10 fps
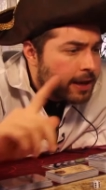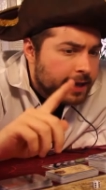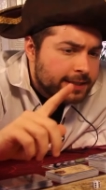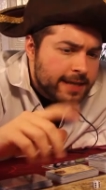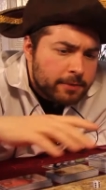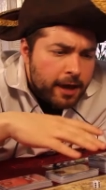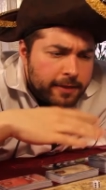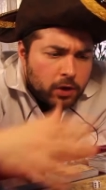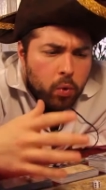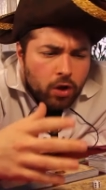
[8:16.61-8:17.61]
Except the
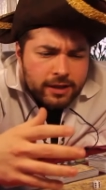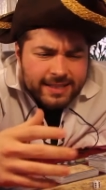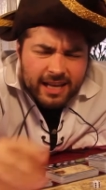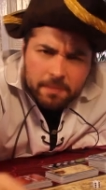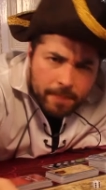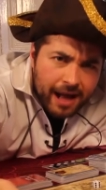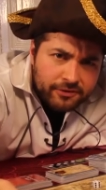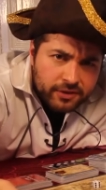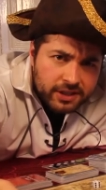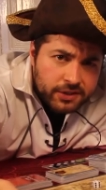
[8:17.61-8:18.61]
quality and
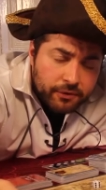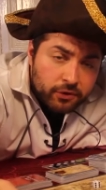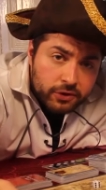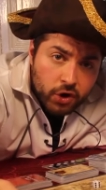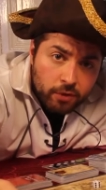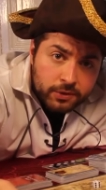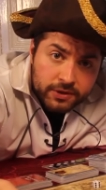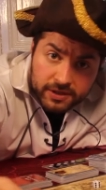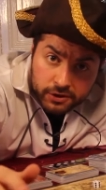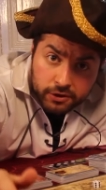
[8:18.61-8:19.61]
impactfulness of those options
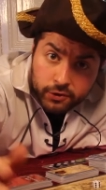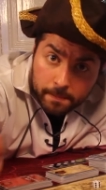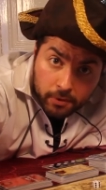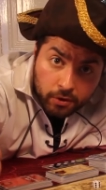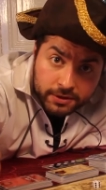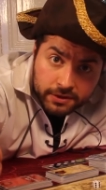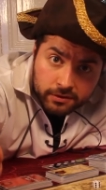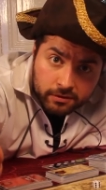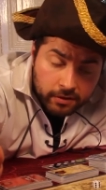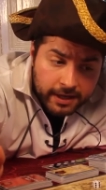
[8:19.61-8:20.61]
is also important,
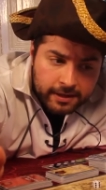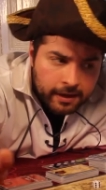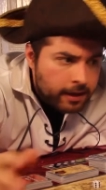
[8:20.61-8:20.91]
right?